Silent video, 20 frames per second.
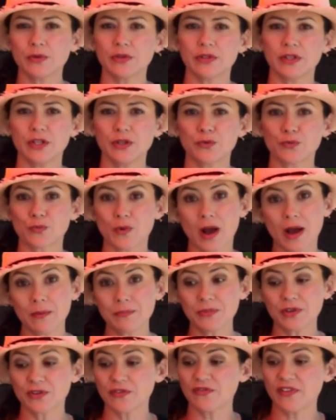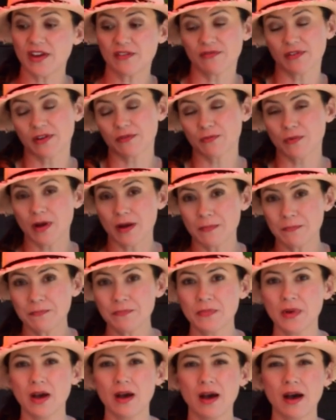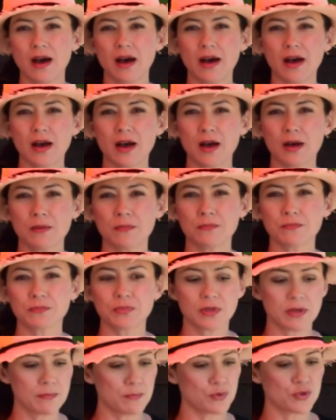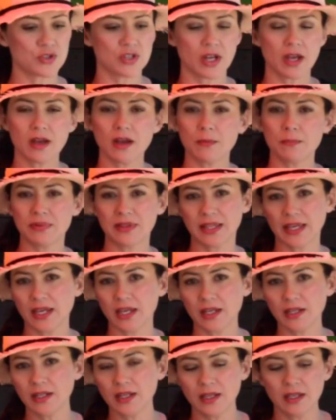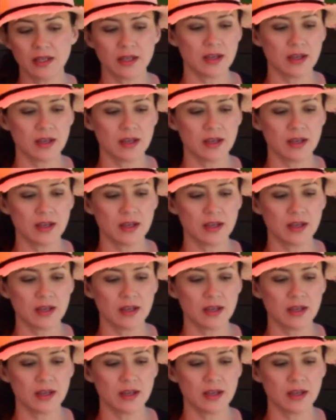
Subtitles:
You need rum, your favorite rum, kombucha, plain.